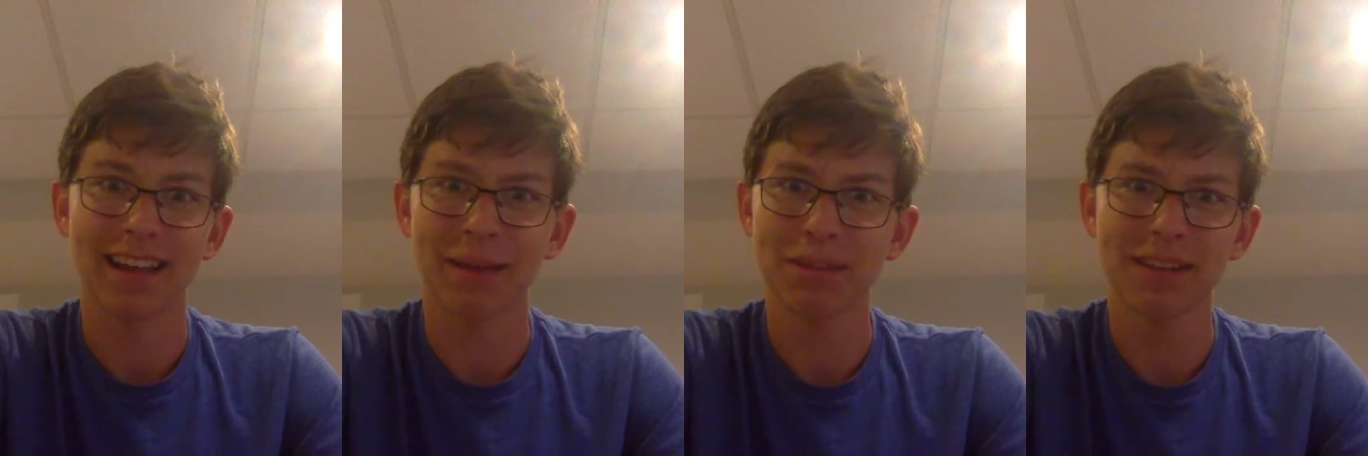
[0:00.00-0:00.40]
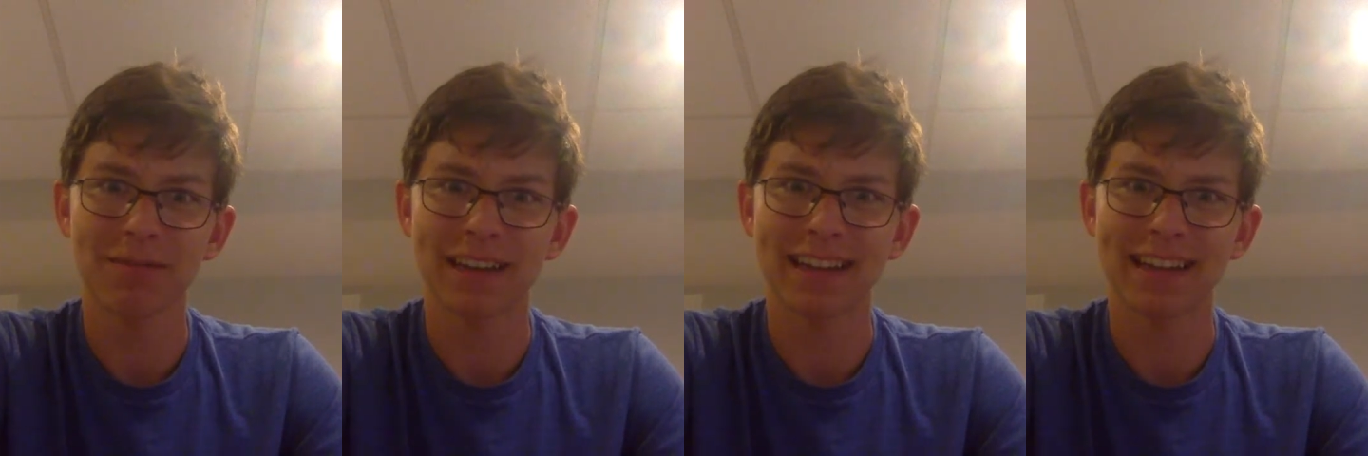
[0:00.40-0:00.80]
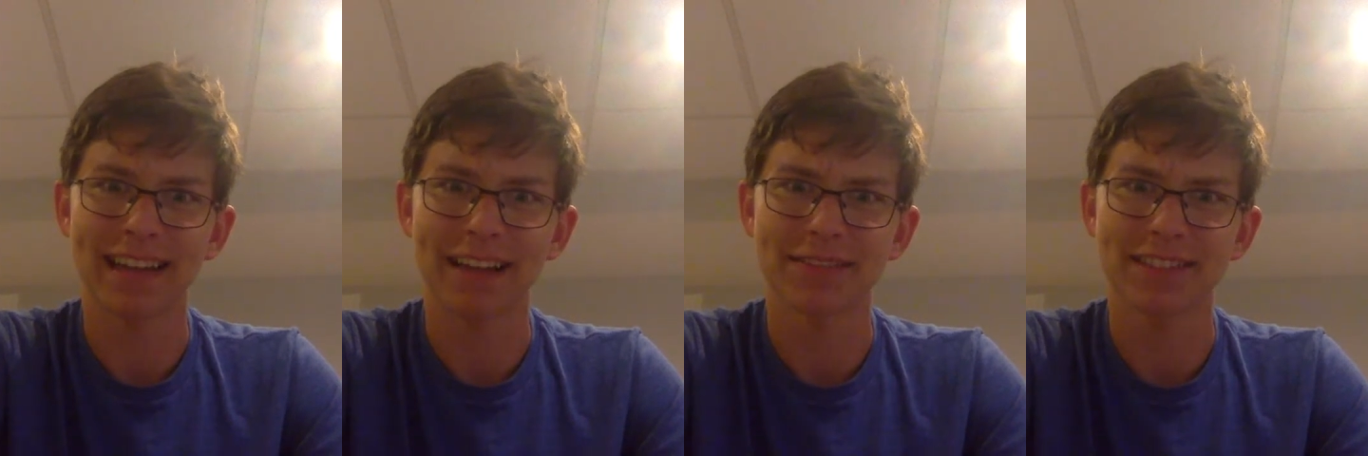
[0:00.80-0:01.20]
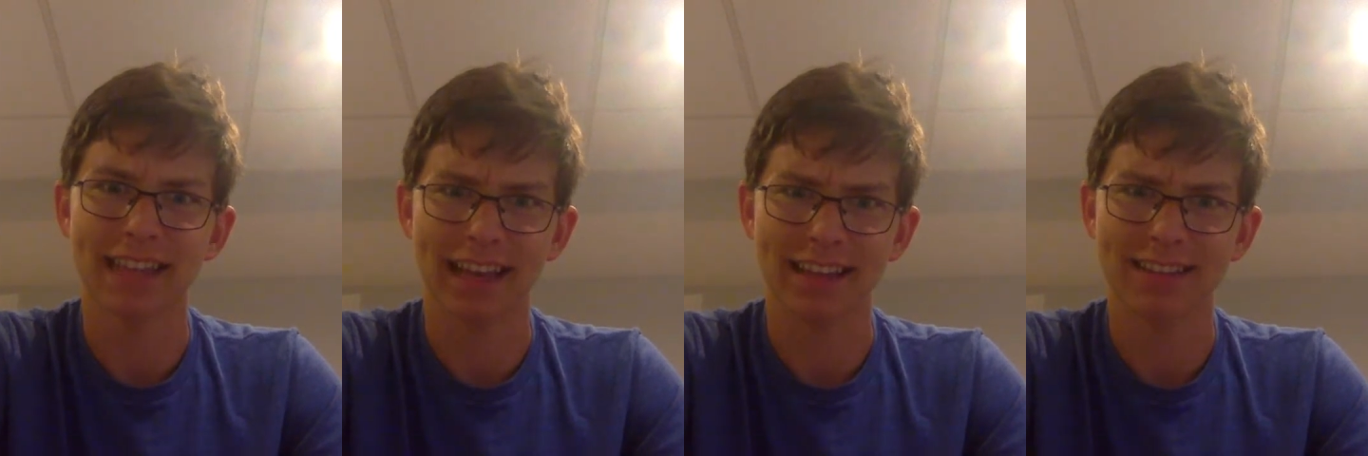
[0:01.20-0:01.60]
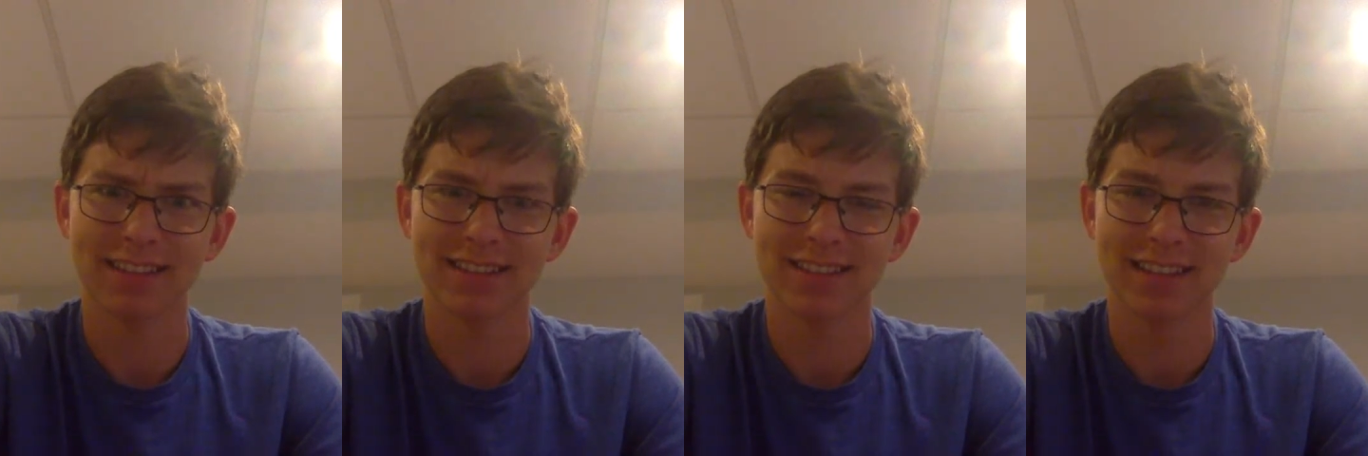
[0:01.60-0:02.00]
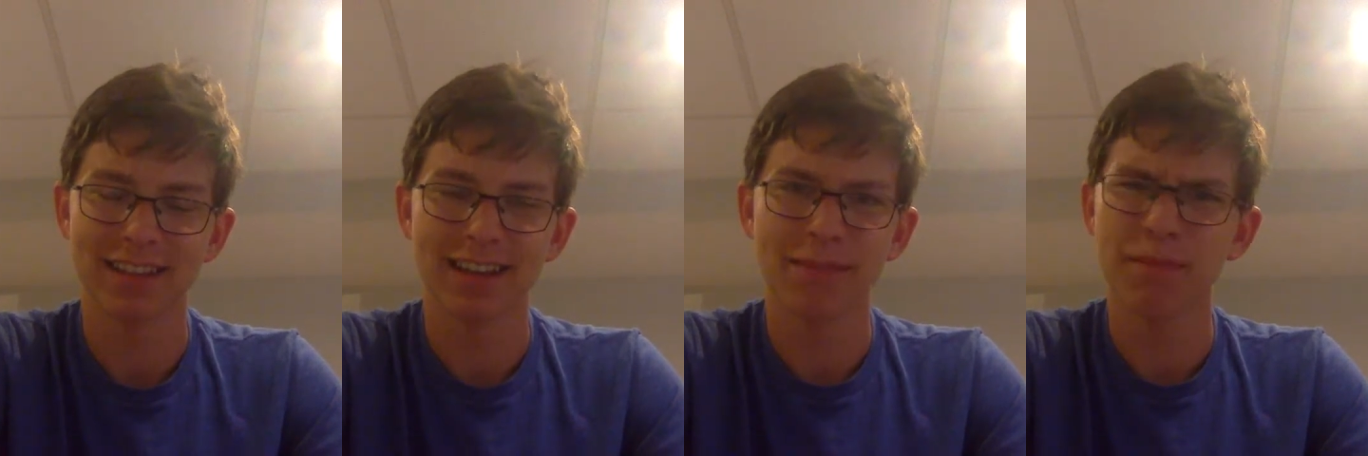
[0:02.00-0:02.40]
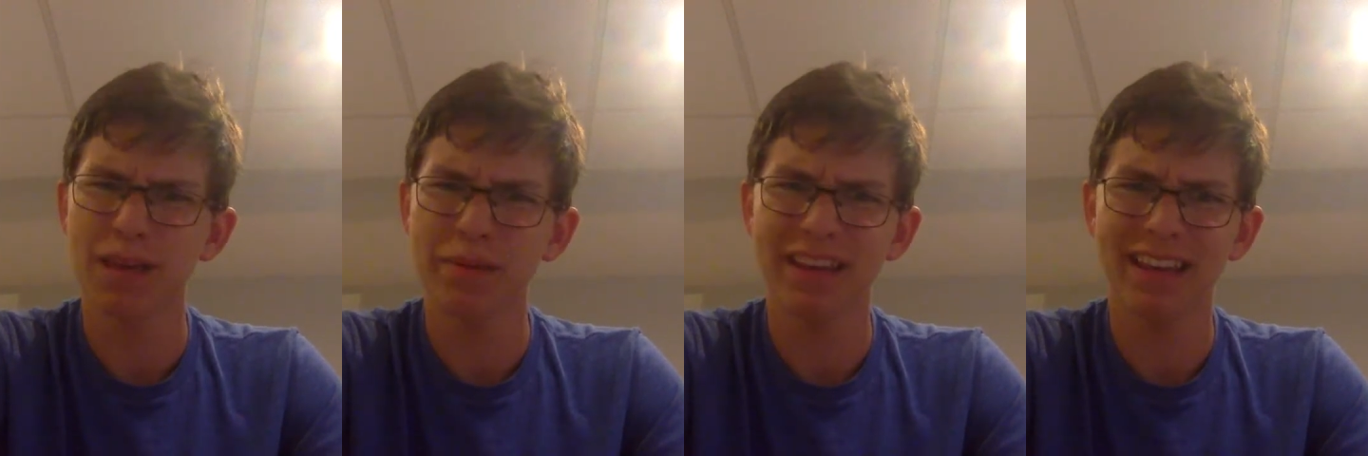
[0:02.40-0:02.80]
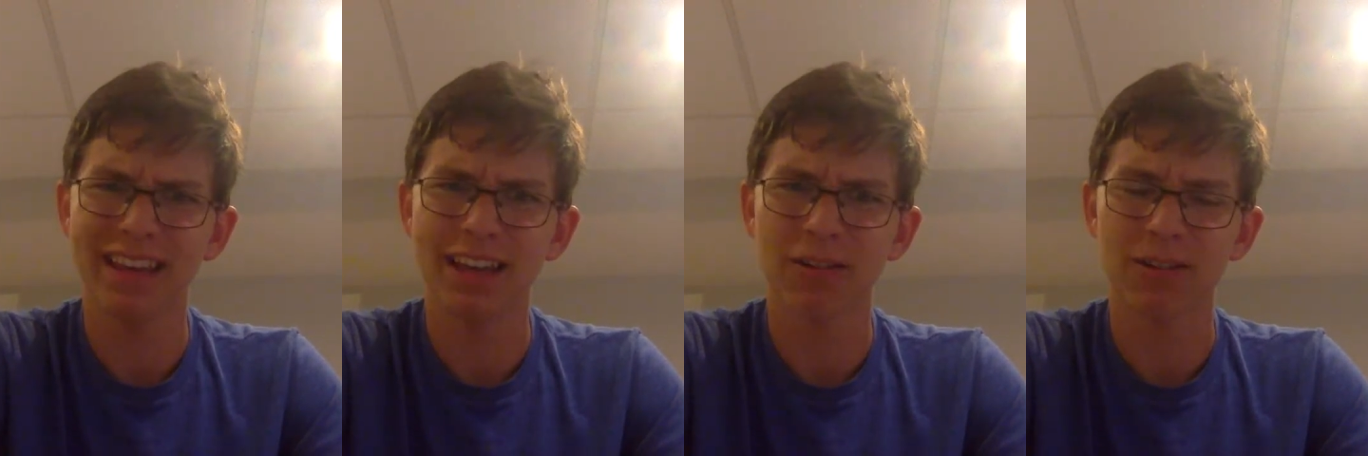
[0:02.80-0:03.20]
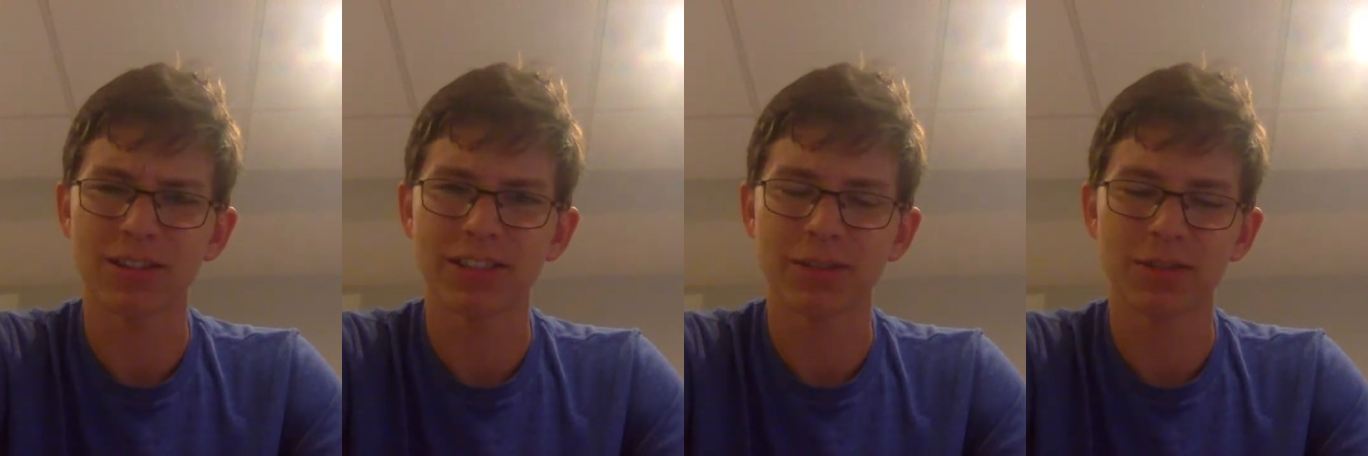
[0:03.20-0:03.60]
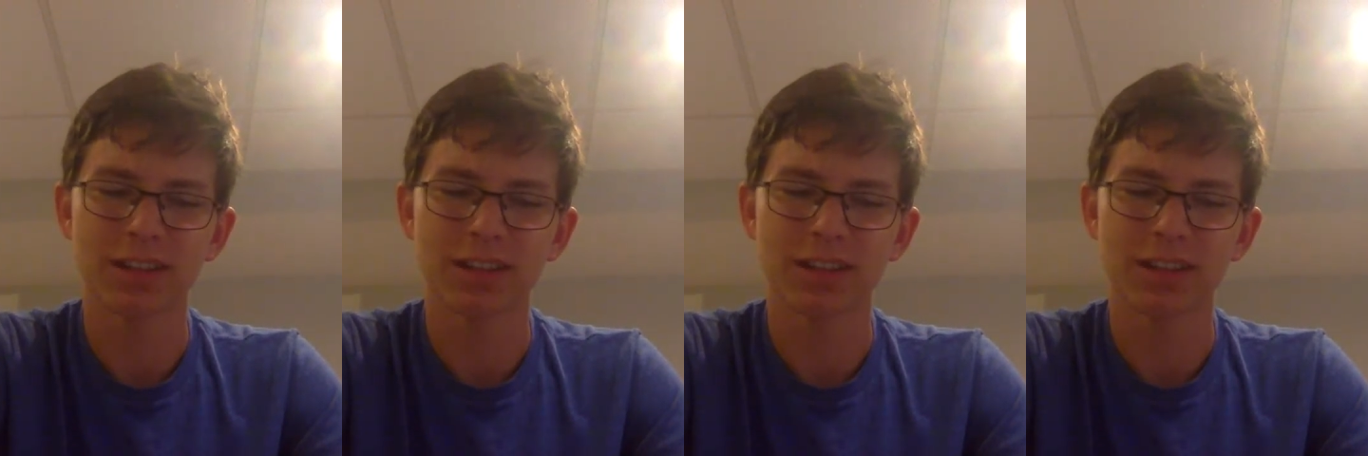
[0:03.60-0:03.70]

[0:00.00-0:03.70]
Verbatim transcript: I'm not ready to have sex. Maybe a year or two,